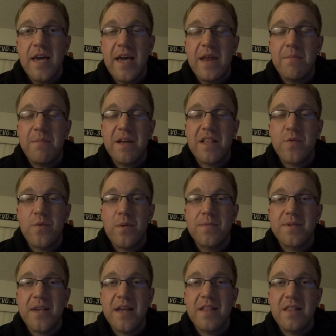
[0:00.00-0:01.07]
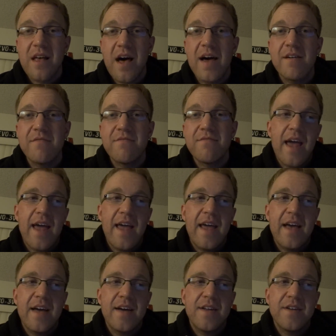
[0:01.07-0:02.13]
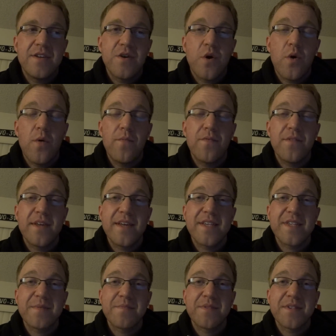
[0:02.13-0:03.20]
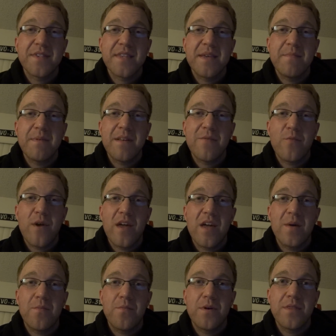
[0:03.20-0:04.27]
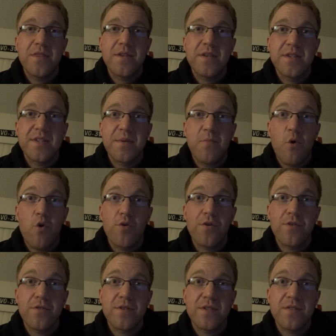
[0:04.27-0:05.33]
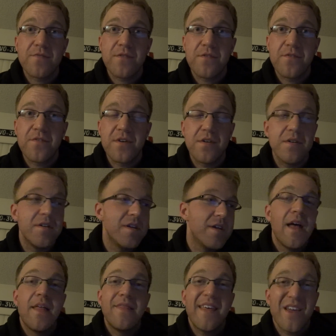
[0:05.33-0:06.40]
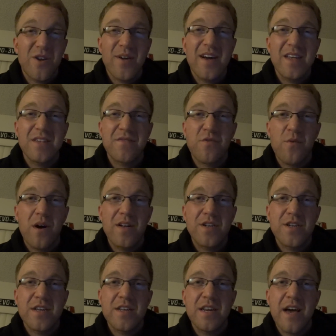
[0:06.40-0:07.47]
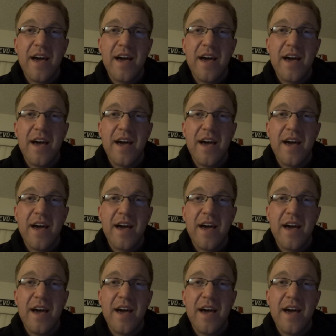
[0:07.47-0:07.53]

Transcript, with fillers: and make the website live and hopefully get some sleep and wake up with some orders to fulfill. Thank you guys for watching.